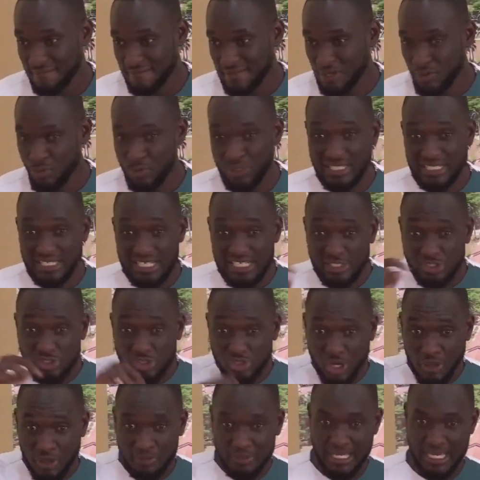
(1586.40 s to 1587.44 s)
We didn't
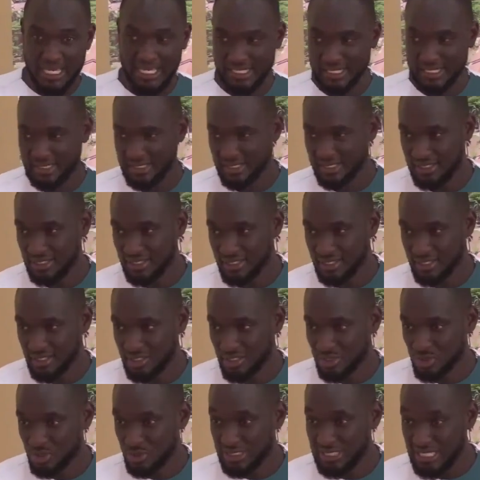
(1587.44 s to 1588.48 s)
stop there.
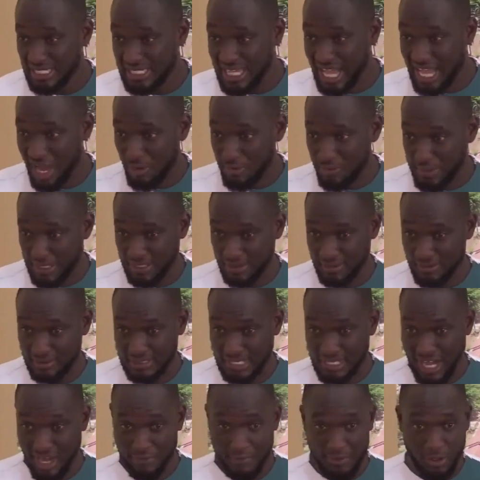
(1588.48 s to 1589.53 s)
You see cowbell
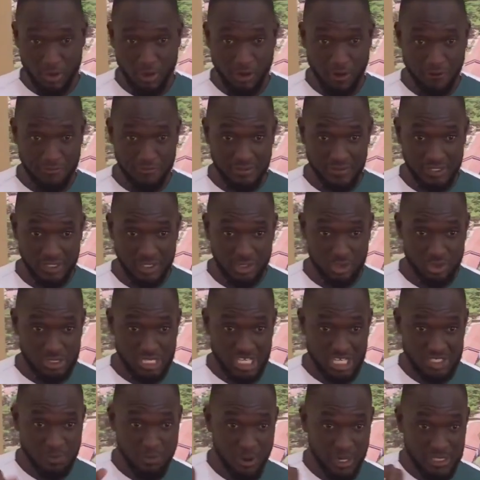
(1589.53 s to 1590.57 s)
coffee. You
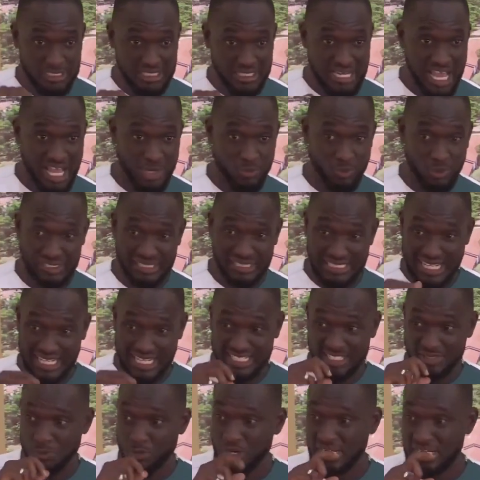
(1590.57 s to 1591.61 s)
just pour it and add water, and that
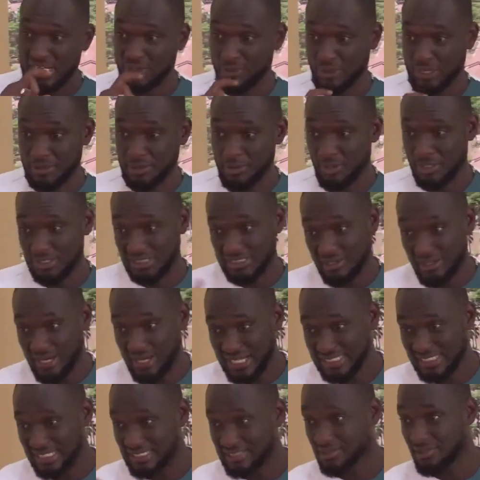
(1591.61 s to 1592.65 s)
is more liquid because Cerelac
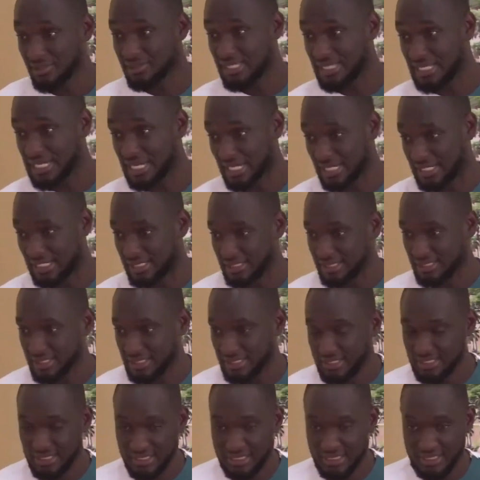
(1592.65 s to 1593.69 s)
is a little thicker.
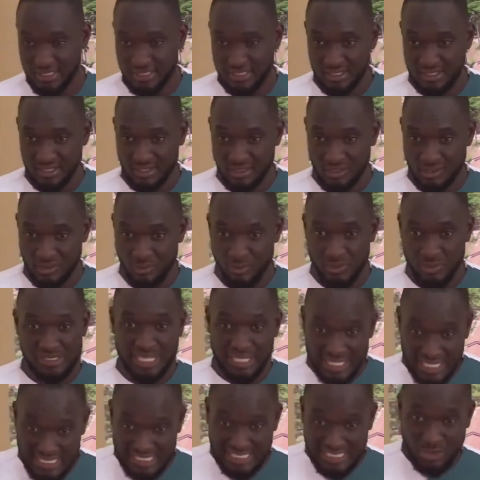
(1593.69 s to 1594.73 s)
We said,
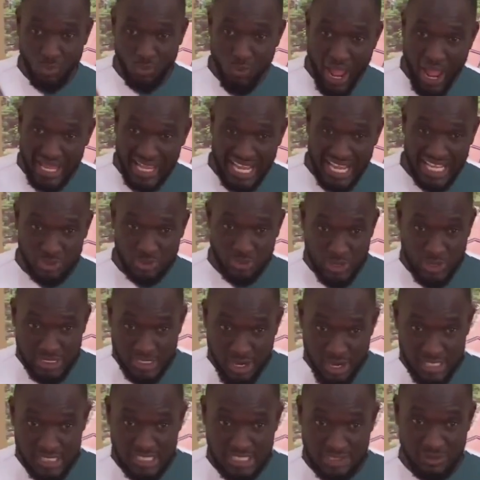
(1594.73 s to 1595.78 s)
listen, why can't we
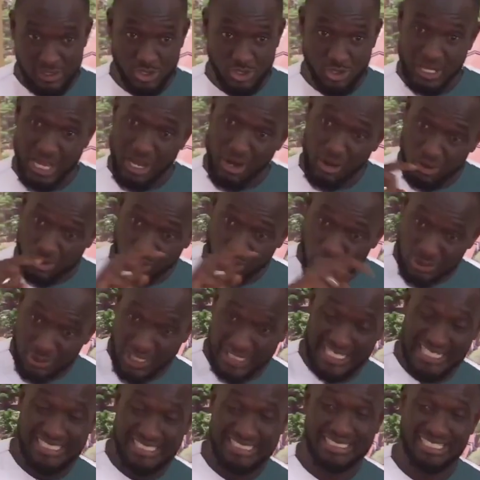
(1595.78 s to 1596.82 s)
turn Siri Soya also into an
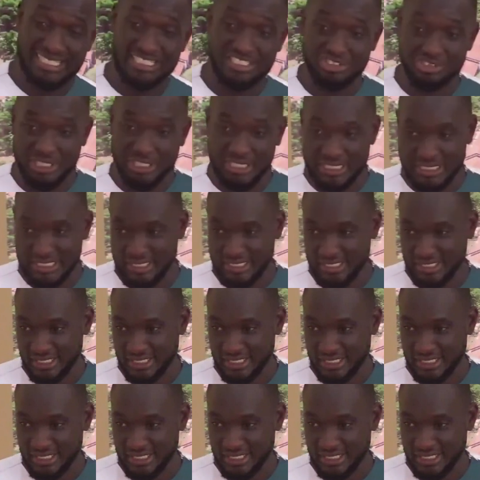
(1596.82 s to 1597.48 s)
instant drink?